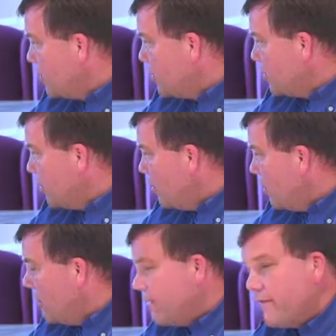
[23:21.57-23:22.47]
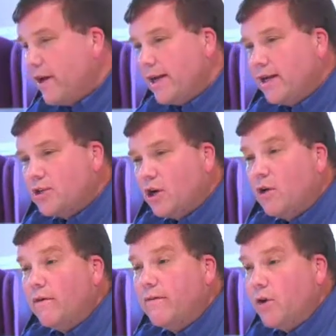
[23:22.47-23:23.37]
It's just all a fake. It's
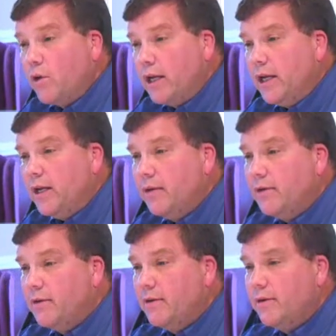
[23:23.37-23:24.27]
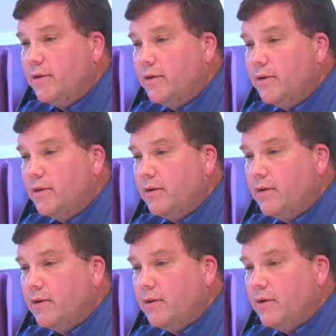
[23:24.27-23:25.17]
all a phony. Make Christ you
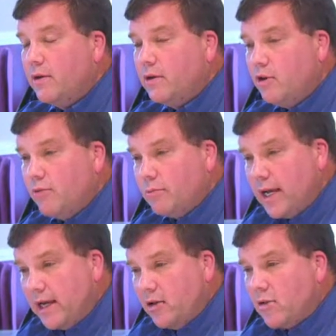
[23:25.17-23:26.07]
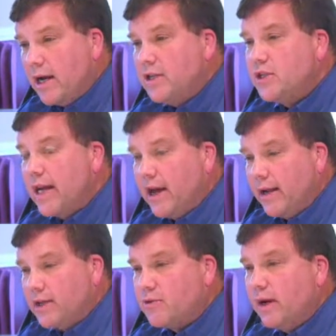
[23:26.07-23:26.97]
Christ You make Christ
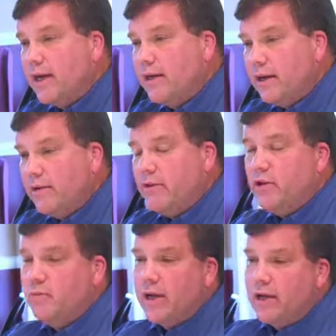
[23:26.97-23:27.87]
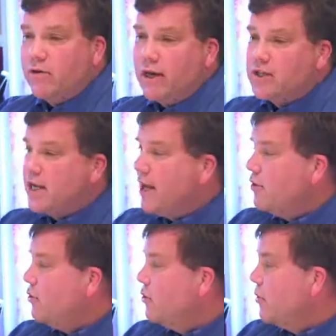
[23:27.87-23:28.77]
out. That's right, David. You make Christ
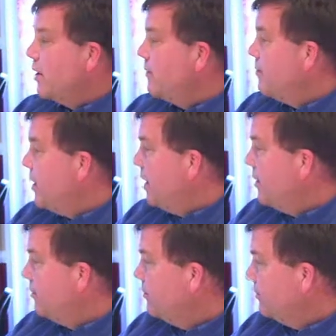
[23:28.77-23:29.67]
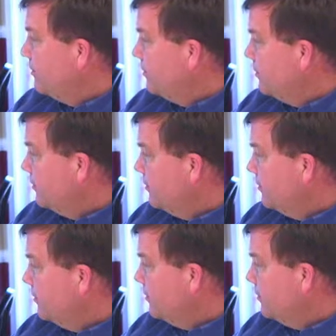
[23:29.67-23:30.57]
out who you want him to be.
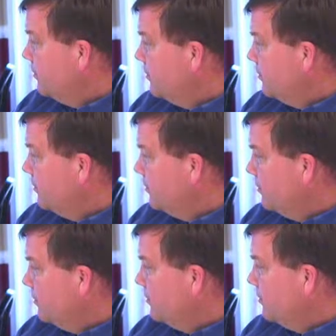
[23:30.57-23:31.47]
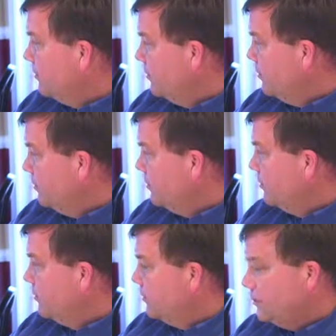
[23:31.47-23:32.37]
Instead of making a change for yourself
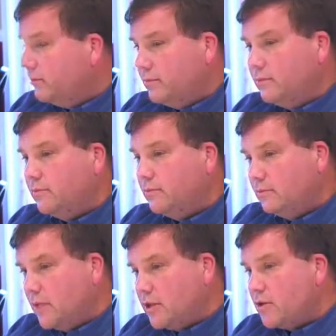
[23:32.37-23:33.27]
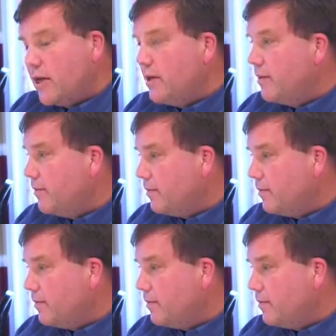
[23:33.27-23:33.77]
and following him. That's right.